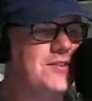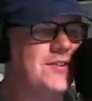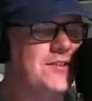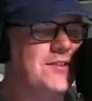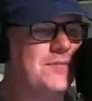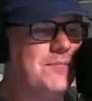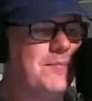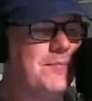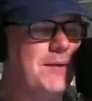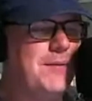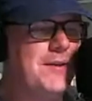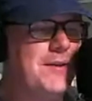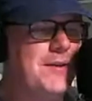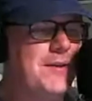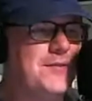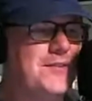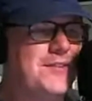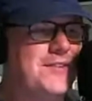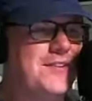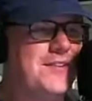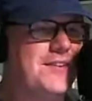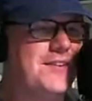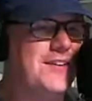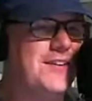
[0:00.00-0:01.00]
Or maybe that
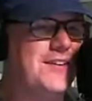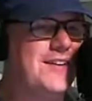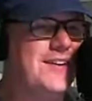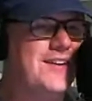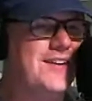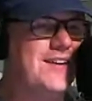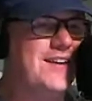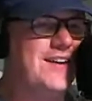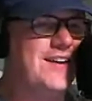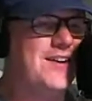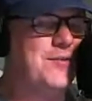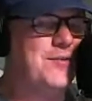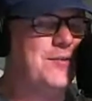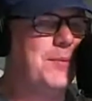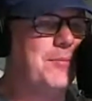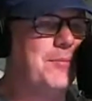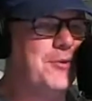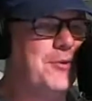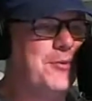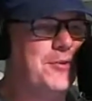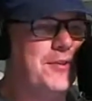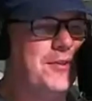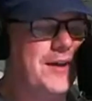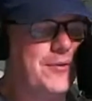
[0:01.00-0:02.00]
was, I don't remember
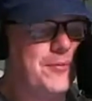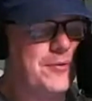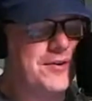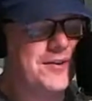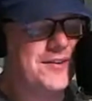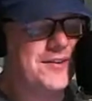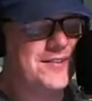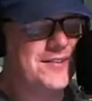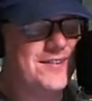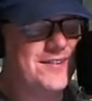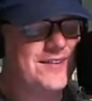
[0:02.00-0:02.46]
who that was.